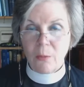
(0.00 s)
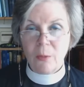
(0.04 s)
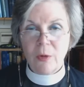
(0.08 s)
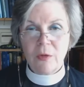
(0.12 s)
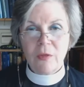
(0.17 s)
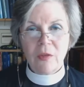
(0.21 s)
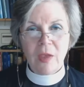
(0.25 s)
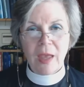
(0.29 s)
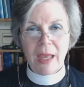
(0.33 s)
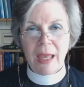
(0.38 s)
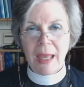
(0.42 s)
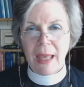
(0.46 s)

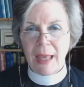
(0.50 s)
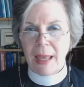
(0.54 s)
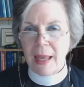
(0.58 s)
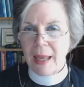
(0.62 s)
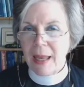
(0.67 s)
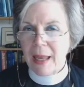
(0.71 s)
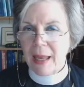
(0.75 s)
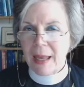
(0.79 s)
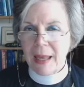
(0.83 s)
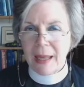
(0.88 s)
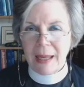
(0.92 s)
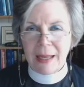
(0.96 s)
was a
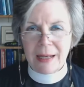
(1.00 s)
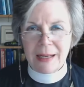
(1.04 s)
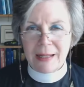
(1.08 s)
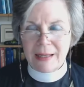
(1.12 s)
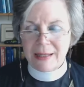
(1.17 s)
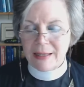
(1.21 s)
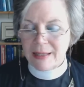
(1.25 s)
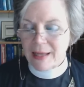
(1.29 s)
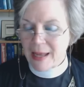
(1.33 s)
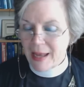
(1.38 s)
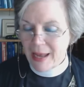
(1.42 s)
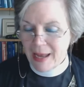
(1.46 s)

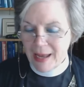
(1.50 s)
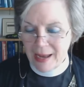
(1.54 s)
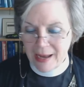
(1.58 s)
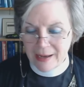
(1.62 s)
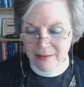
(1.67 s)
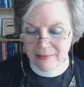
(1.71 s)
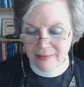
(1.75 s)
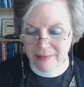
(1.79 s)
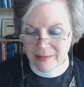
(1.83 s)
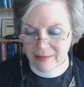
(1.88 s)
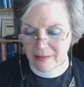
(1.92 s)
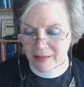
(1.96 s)
hated
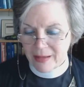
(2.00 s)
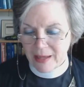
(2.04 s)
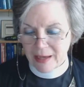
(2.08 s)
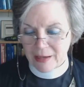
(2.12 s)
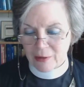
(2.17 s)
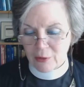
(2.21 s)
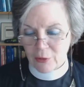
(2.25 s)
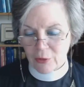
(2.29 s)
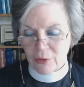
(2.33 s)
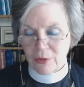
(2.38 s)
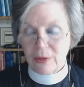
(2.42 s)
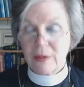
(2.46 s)
tax
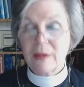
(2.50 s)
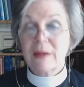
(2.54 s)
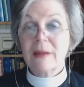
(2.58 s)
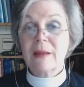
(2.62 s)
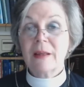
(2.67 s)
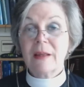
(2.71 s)
collector